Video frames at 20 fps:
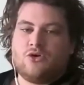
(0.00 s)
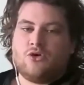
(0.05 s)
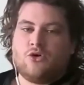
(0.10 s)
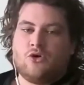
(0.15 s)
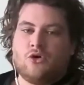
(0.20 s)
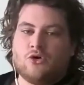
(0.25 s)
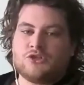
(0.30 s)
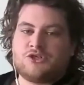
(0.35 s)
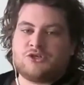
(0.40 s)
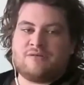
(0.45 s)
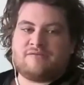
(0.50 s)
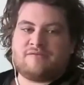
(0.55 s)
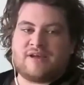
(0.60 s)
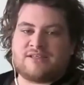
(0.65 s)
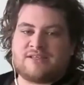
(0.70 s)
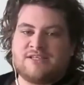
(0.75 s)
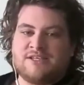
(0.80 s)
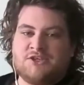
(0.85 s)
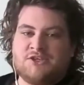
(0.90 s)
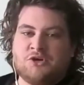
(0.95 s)
auto
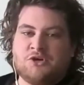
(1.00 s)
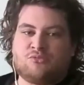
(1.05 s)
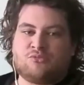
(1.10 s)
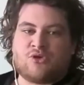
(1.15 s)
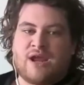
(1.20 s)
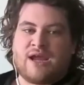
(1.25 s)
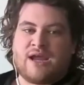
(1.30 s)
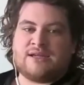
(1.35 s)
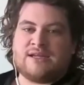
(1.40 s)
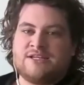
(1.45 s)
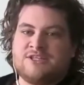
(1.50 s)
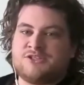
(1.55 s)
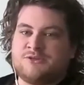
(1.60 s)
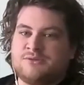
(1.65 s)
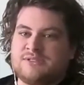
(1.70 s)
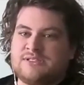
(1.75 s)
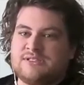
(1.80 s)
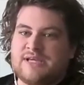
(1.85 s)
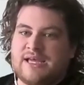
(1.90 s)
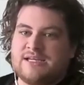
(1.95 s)
affecting your brain into a
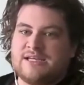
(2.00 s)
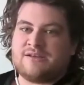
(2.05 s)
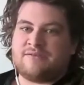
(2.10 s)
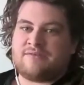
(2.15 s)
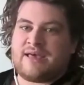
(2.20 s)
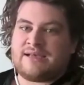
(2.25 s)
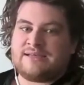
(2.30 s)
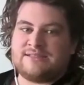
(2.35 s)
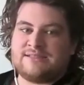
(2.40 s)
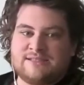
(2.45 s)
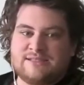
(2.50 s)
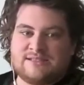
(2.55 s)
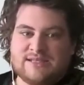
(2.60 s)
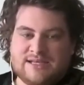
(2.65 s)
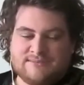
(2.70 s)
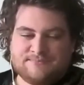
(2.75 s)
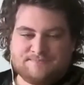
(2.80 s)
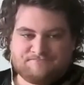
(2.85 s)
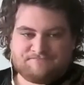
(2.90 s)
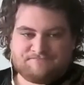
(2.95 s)
state of ecstasy.